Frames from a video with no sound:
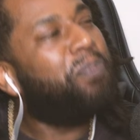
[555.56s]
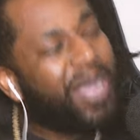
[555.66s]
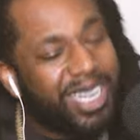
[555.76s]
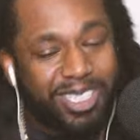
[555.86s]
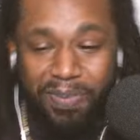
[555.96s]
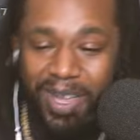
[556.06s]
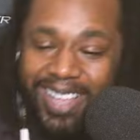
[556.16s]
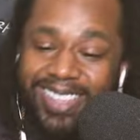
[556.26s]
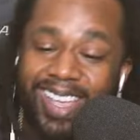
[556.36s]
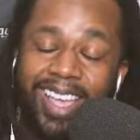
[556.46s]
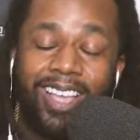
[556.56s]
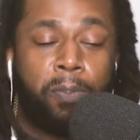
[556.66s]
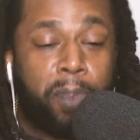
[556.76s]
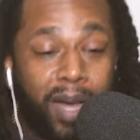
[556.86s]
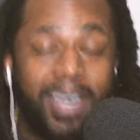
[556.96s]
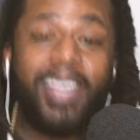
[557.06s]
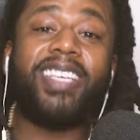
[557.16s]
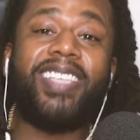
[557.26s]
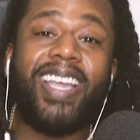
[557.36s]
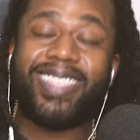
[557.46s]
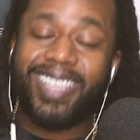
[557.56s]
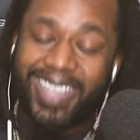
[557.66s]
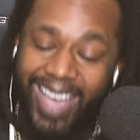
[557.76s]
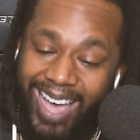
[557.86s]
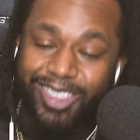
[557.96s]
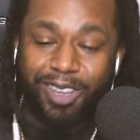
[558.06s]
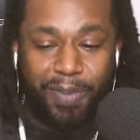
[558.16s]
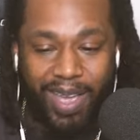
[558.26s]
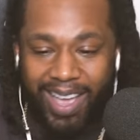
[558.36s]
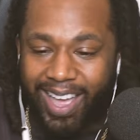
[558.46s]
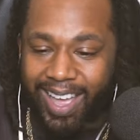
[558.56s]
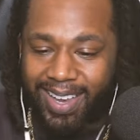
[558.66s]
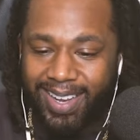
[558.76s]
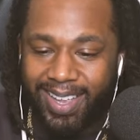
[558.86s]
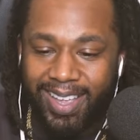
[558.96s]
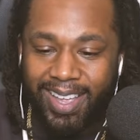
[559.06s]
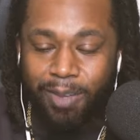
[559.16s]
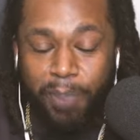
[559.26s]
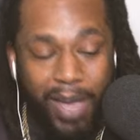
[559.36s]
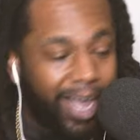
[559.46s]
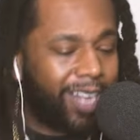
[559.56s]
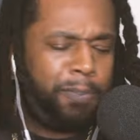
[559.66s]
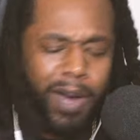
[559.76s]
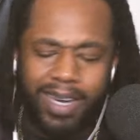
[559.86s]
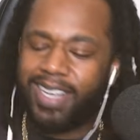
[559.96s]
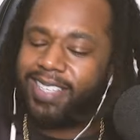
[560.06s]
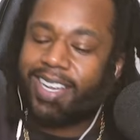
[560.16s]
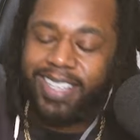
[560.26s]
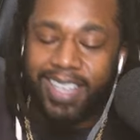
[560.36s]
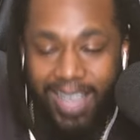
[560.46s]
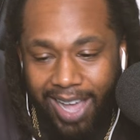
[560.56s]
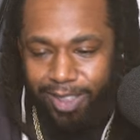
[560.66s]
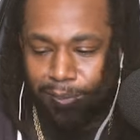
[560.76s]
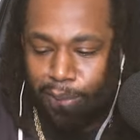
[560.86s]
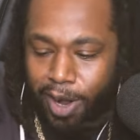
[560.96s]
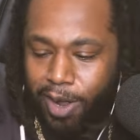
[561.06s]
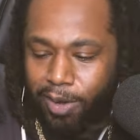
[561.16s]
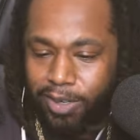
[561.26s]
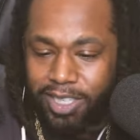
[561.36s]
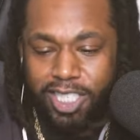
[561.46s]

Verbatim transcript: Benjamins. He's putting the shit together, man. Big is putting this shit together, bro. You